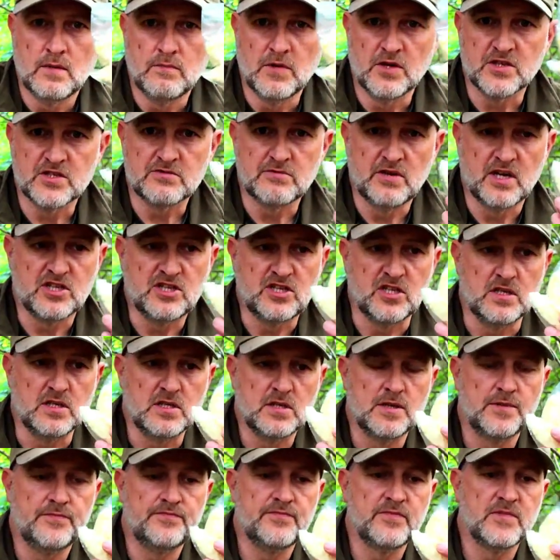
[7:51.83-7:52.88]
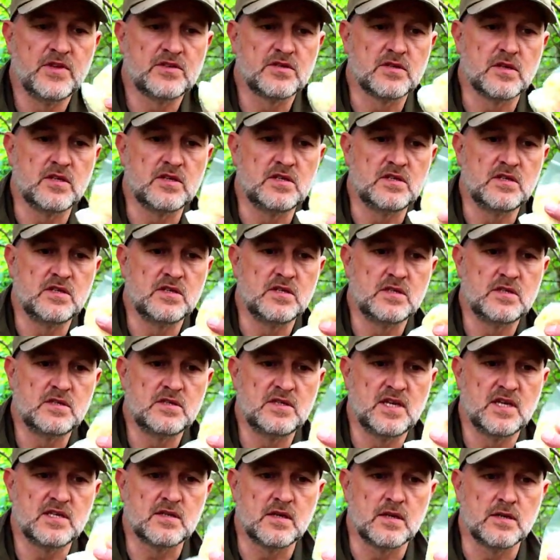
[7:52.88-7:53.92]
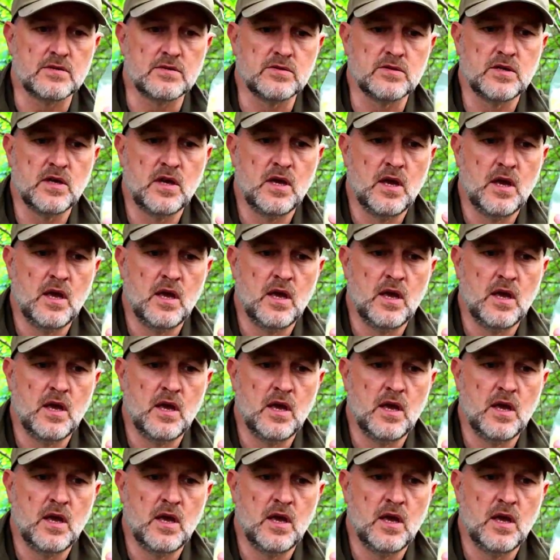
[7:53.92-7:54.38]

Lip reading: Mozzarella cheese. So this is Tesco's